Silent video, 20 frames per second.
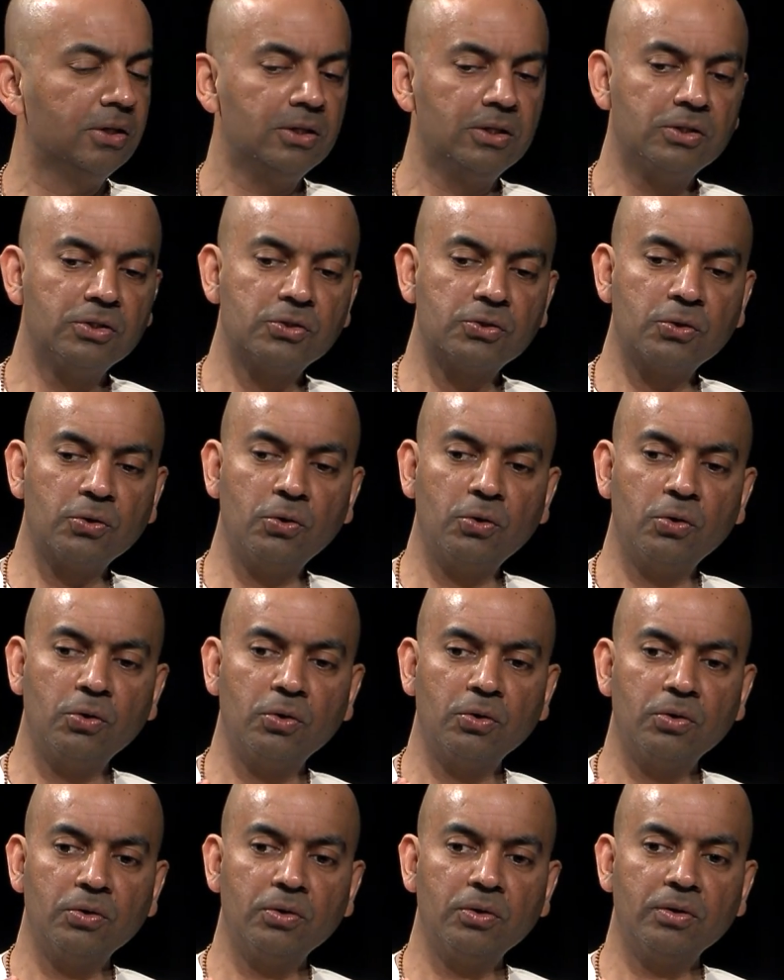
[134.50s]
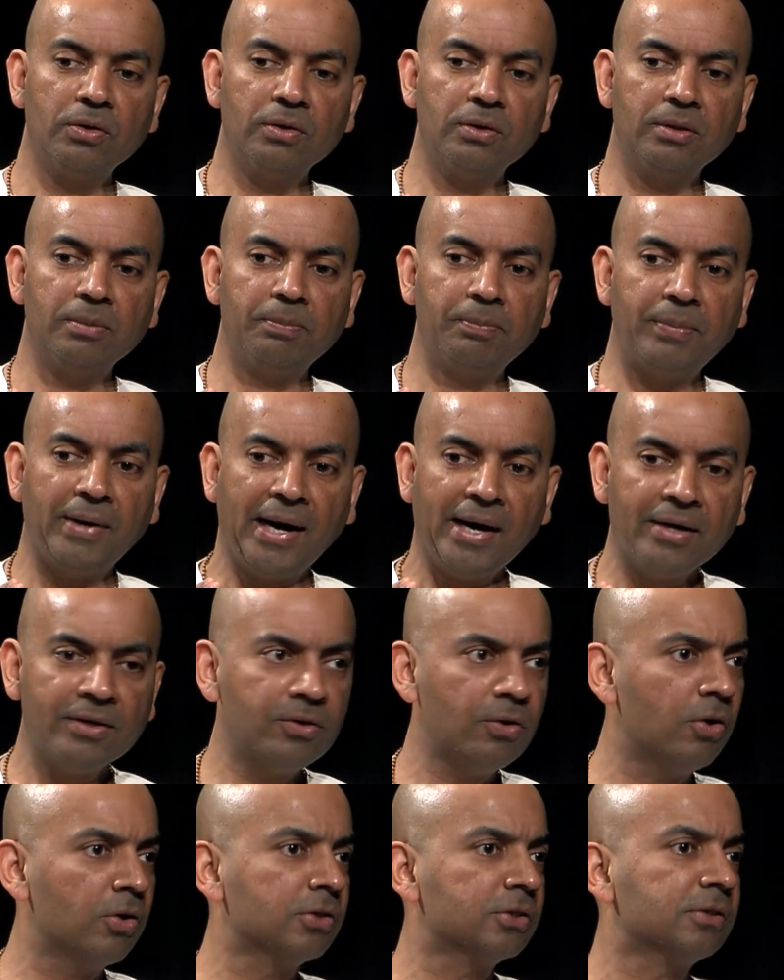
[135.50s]
So the
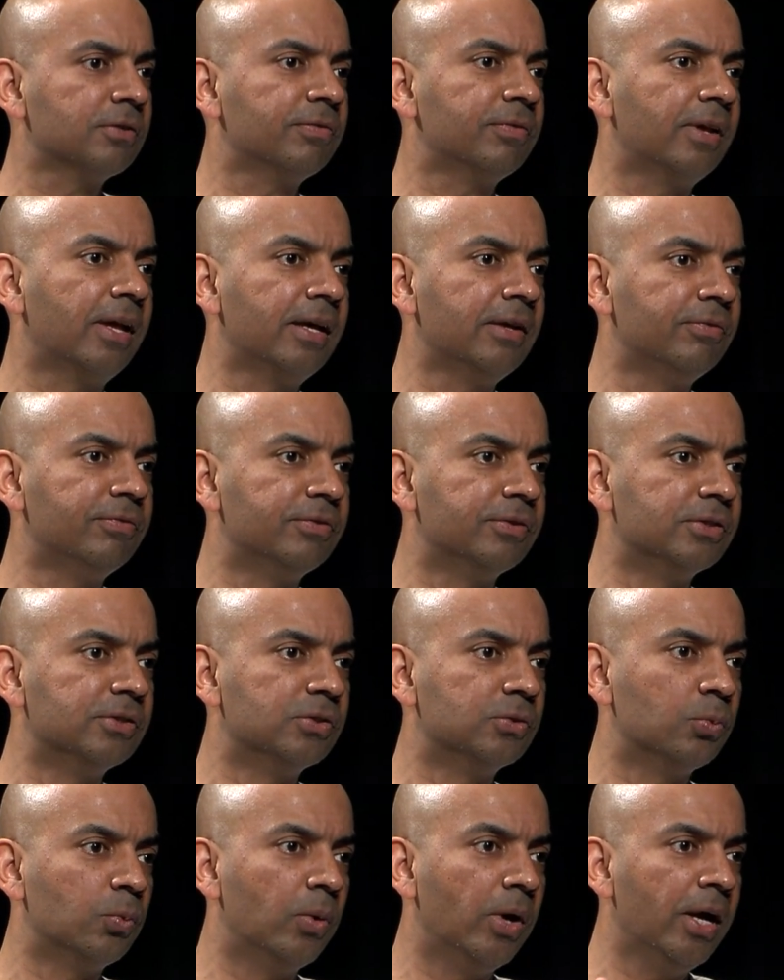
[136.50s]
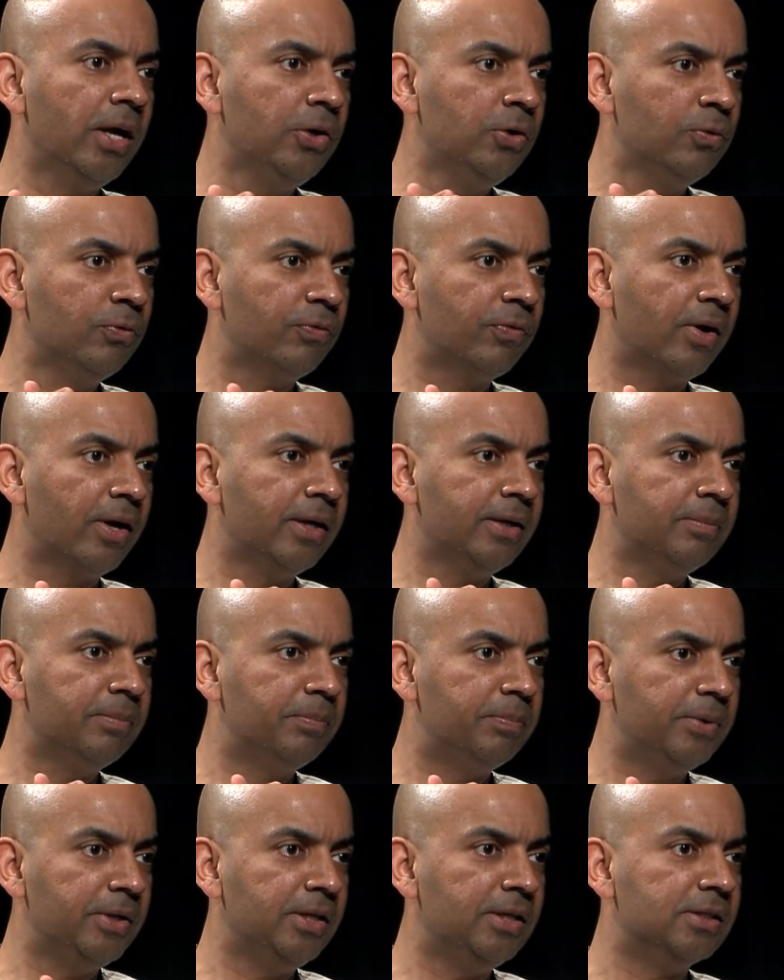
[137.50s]
paradox of life is where you
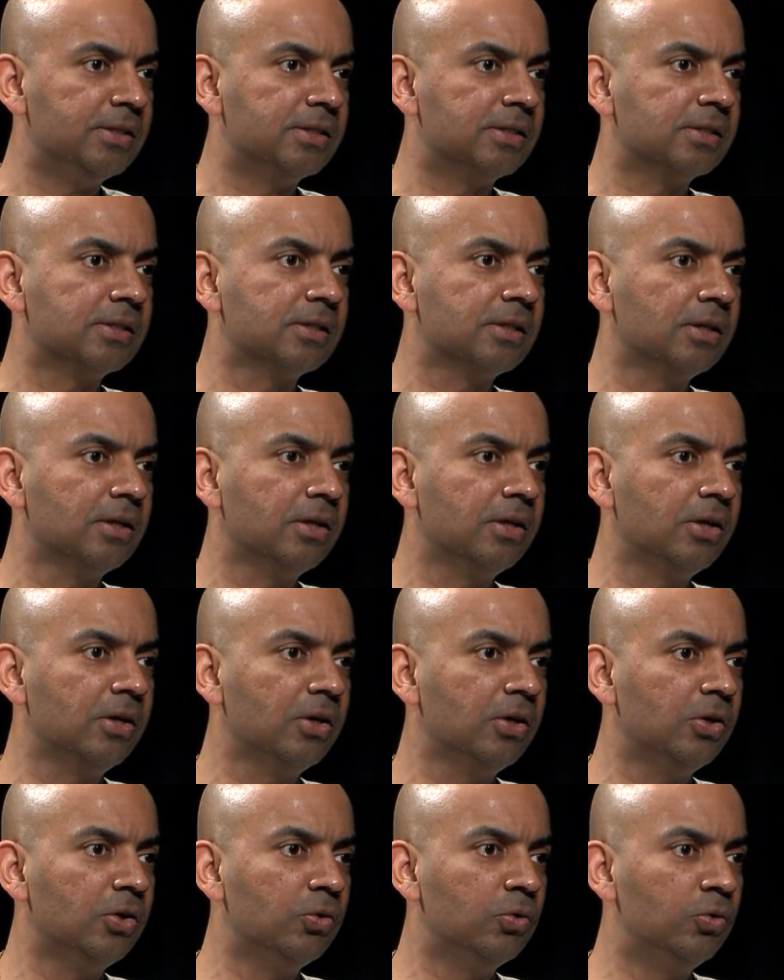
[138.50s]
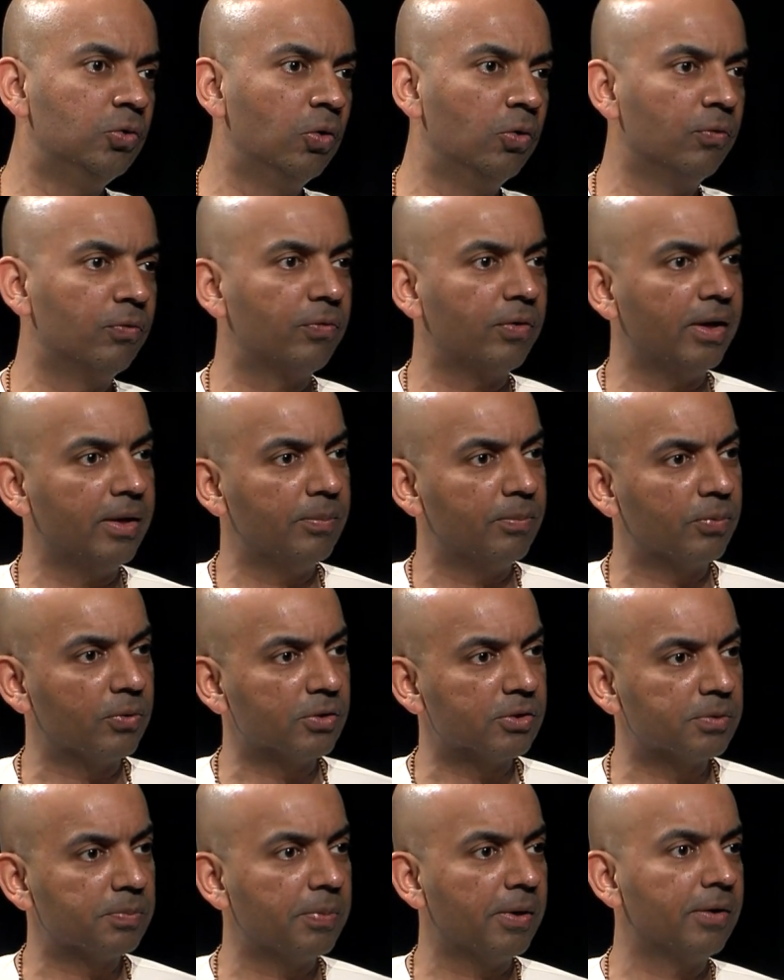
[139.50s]
find peace, you don't find
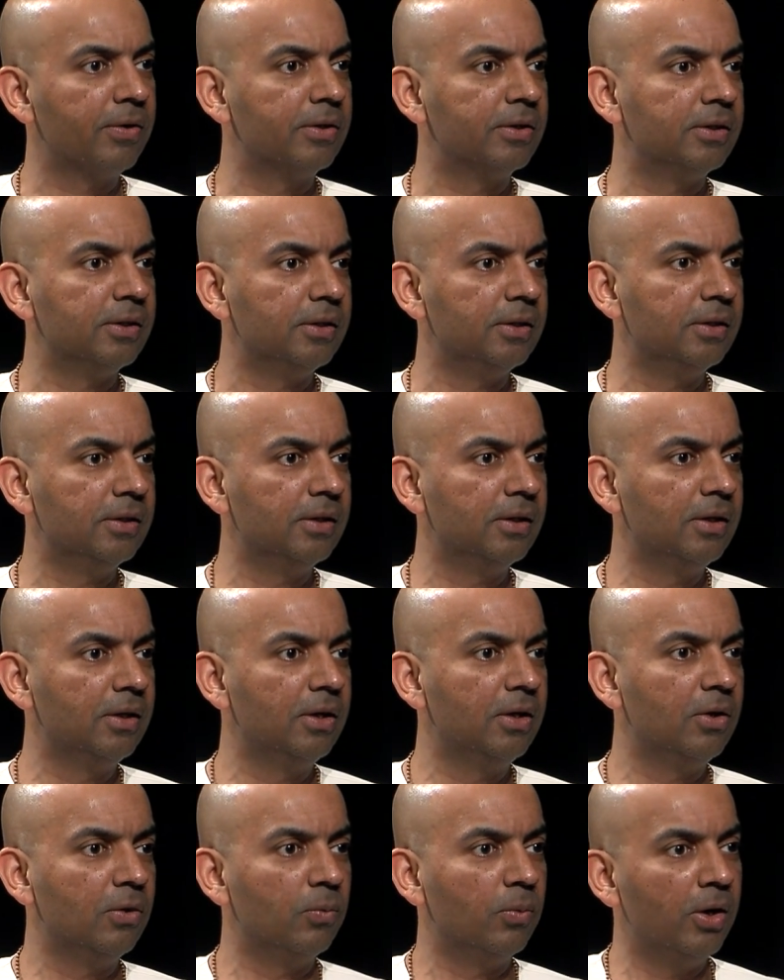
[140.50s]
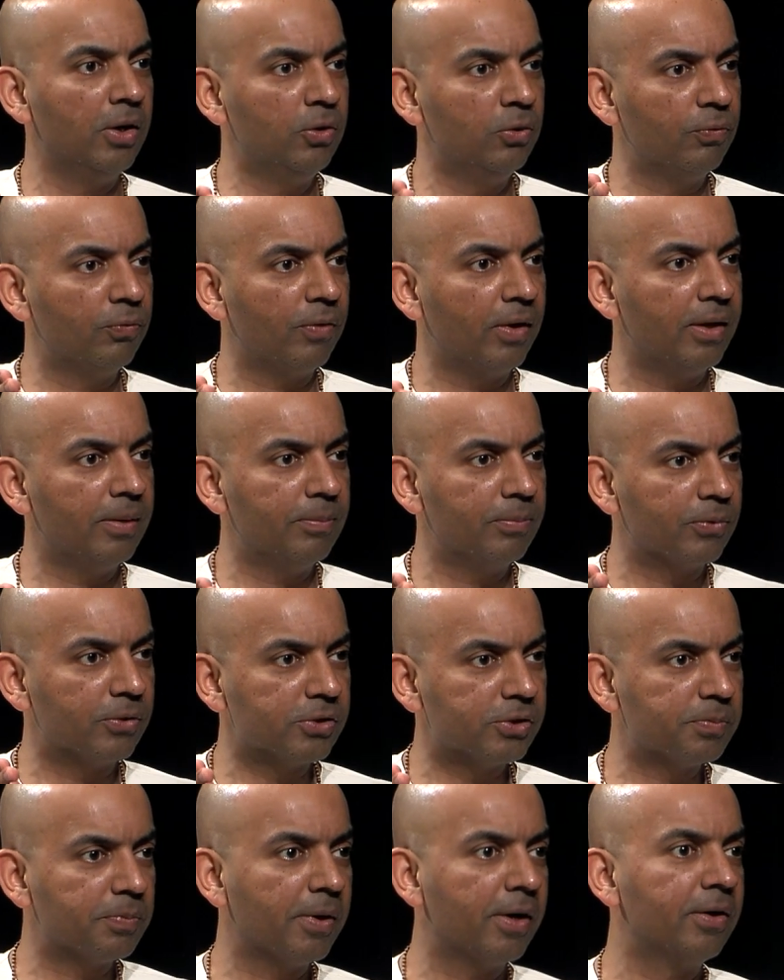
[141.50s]
prosperity. Where you find
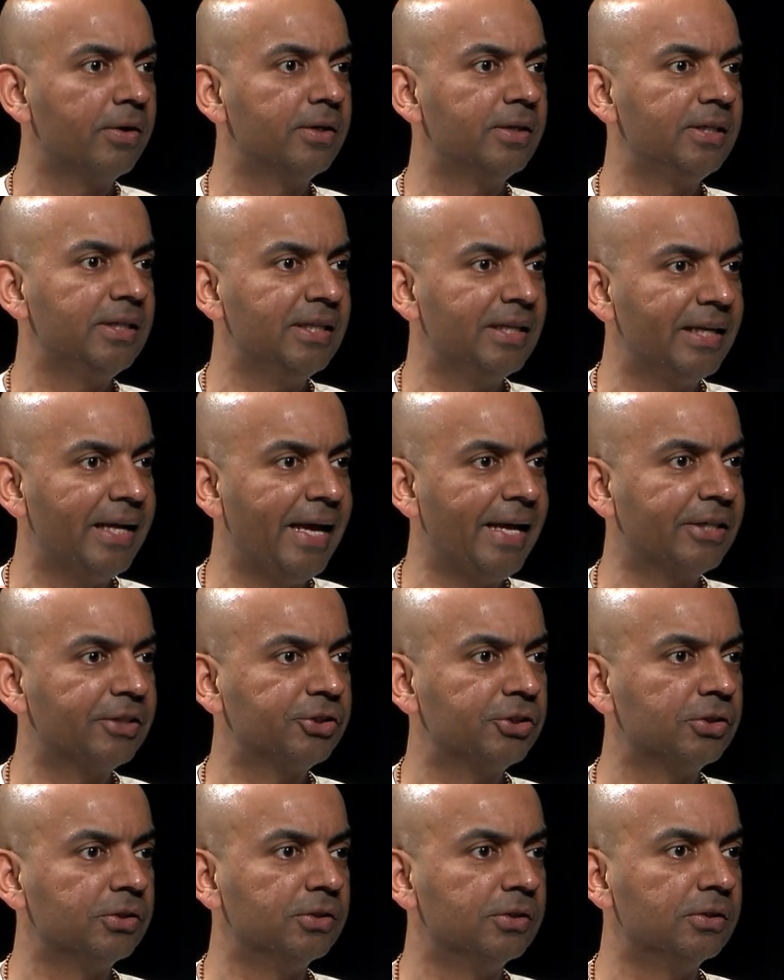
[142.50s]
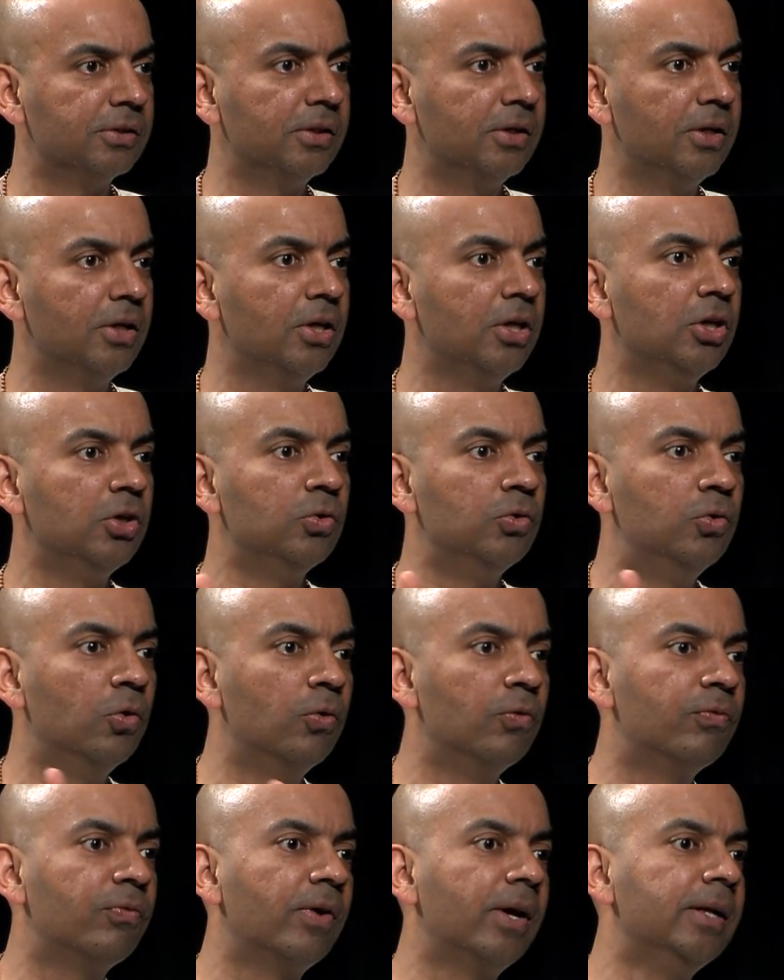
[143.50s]
prosperity and action, you
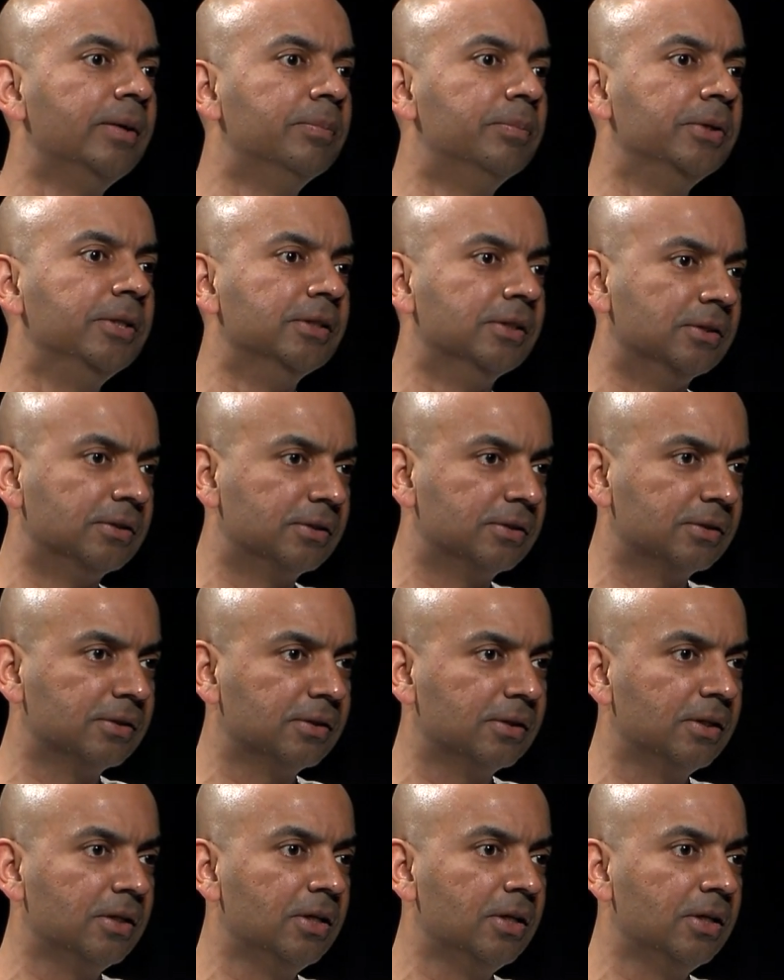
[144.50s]
don't find peace.